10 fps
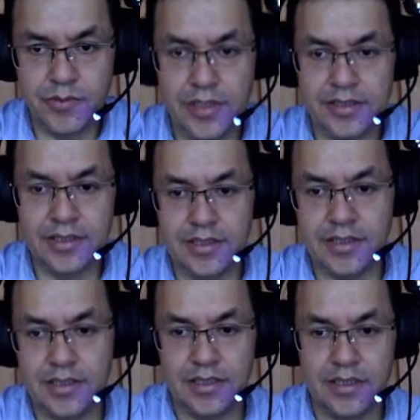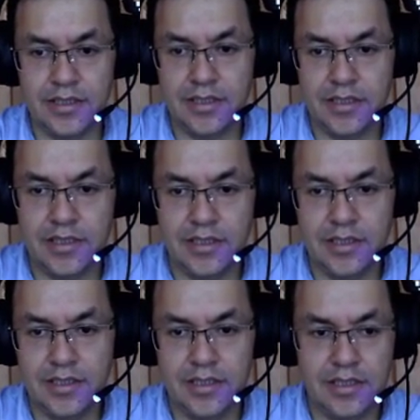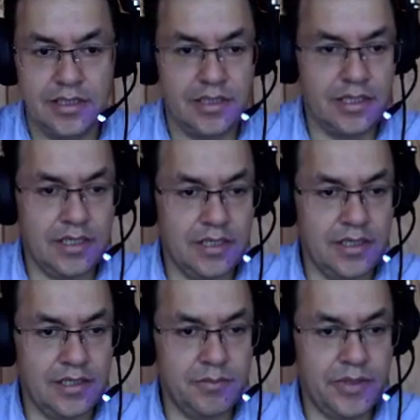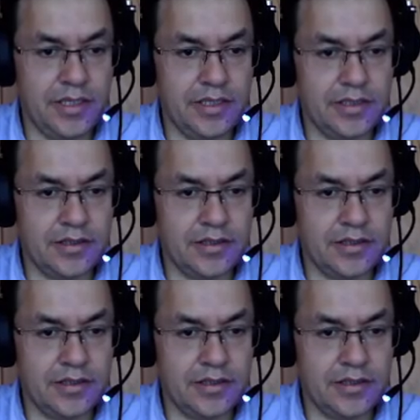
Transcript: places here in this part.